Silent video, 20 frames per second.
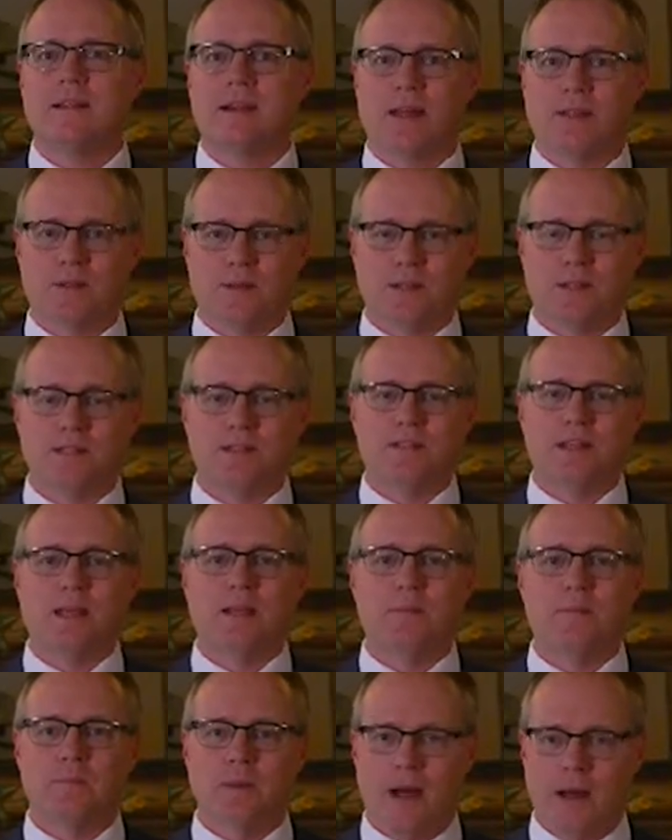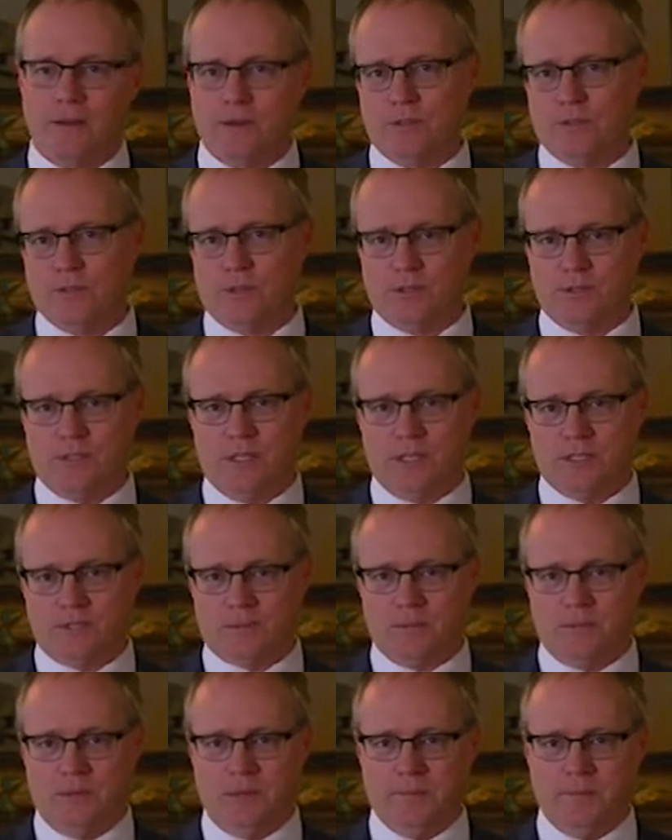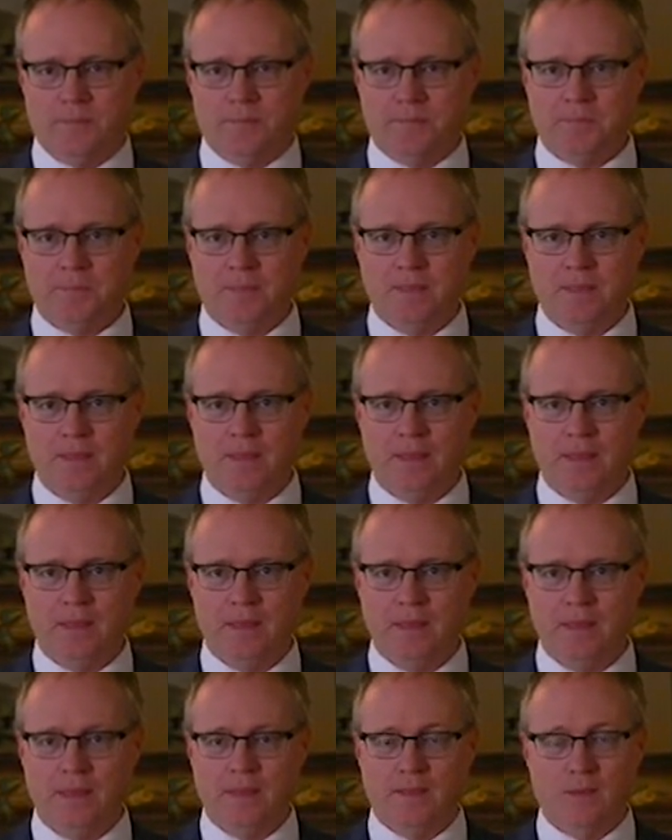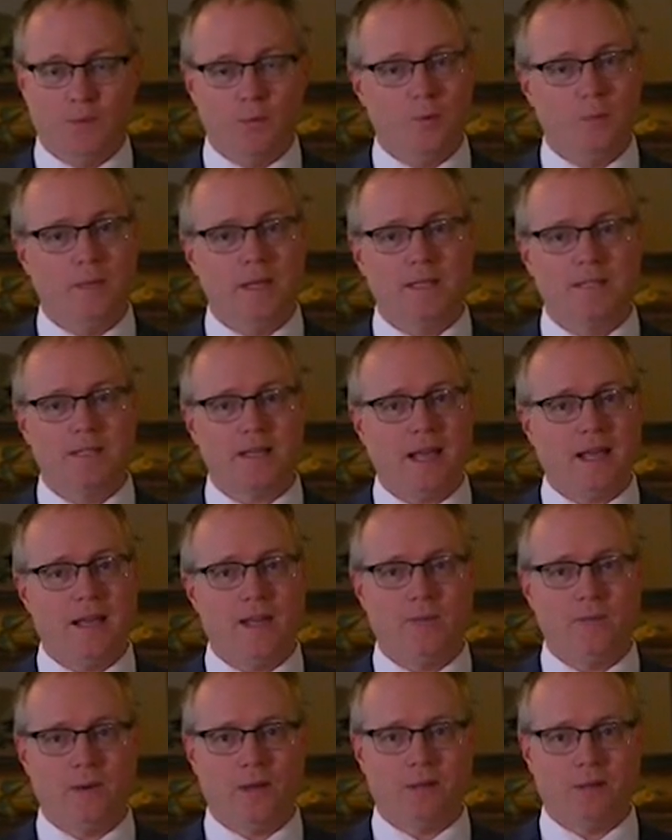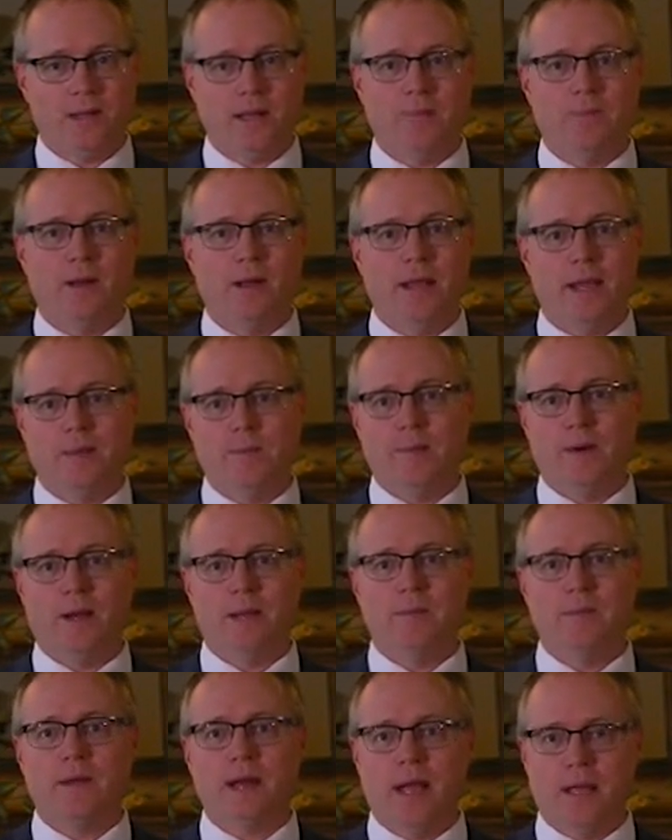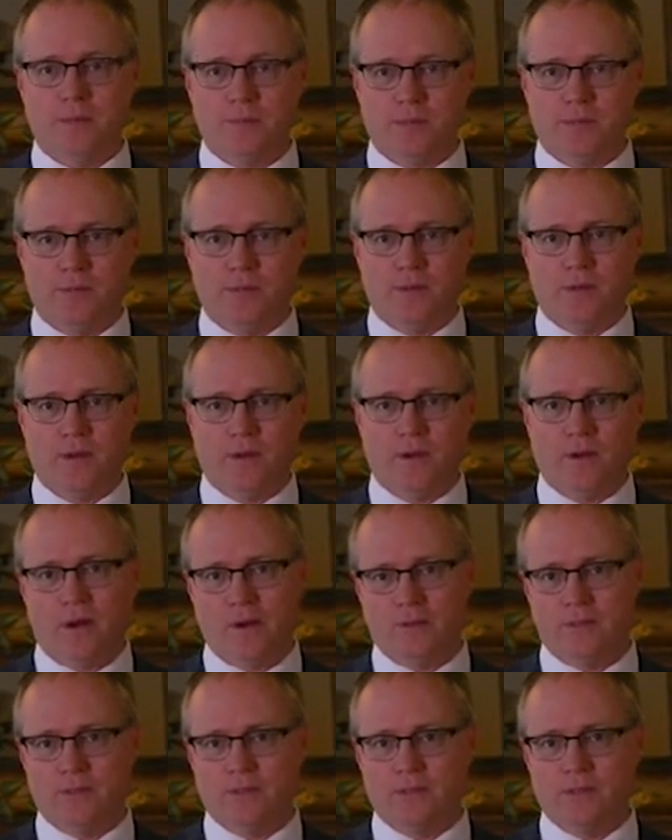Netherlands in modern church history. There would be a second one led by Abraham Kuyper t- called the